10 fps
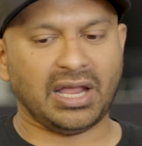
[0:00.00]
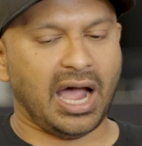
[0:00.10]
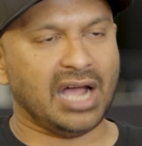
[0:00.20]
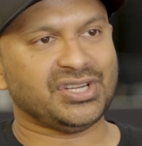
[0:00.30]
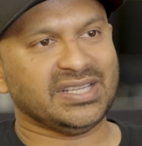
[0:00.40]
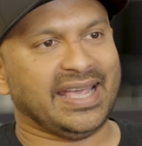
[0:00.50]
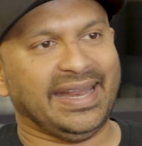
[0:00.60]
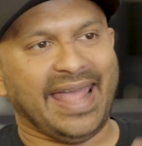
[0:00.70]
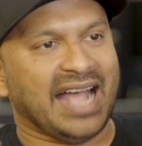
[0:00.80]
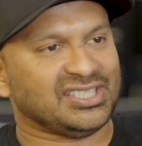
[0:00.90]
Akash is
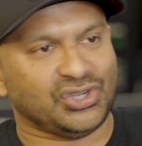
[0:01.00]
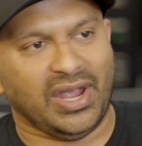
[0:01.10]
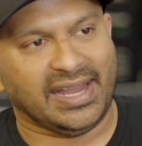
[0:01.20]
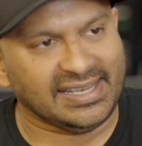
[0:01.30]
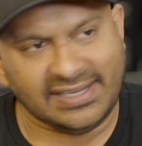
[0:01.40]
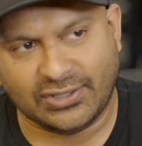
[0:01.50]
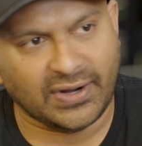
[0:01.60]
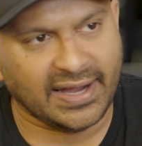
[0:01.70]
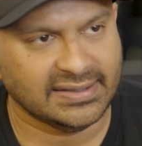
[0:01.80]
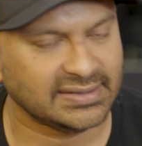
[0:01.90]
getting access to AKG
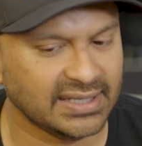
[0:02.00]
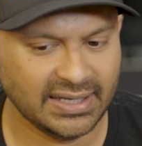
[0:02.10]
tokens,